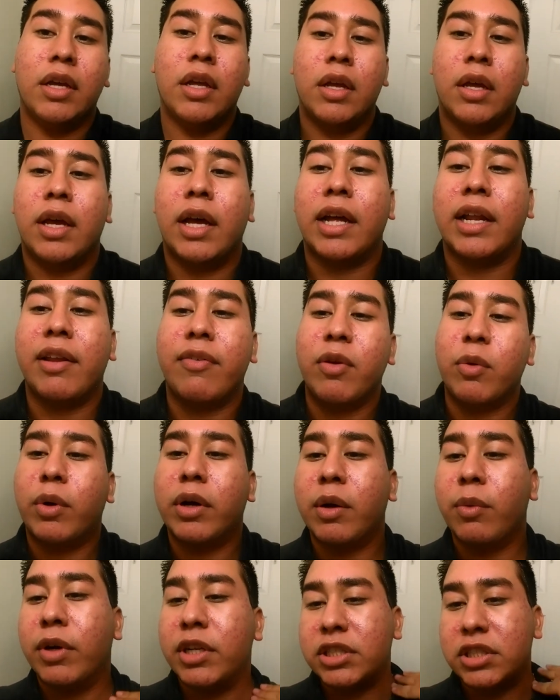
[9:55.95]
And if you want to
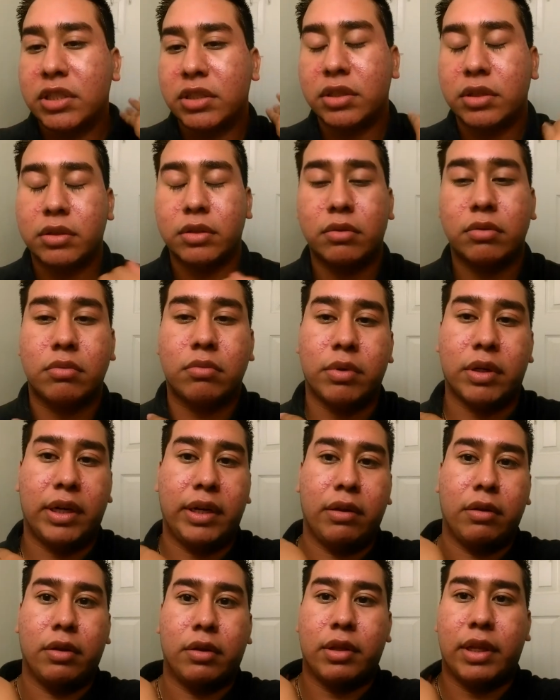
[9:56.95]
watch what I
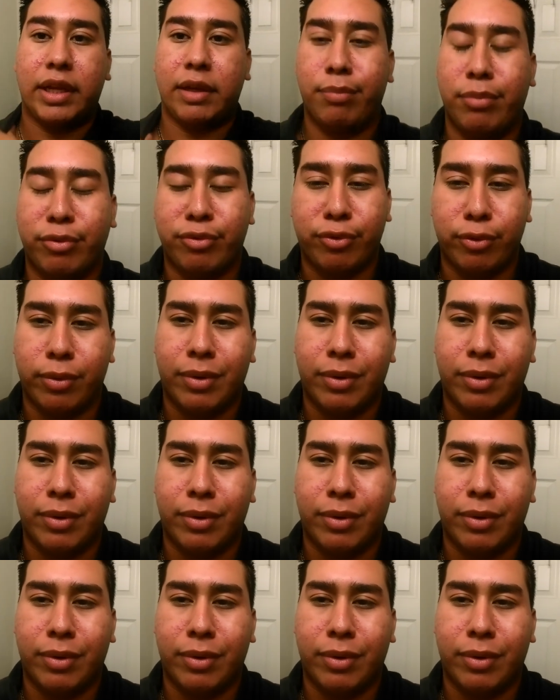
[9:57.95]
look like before,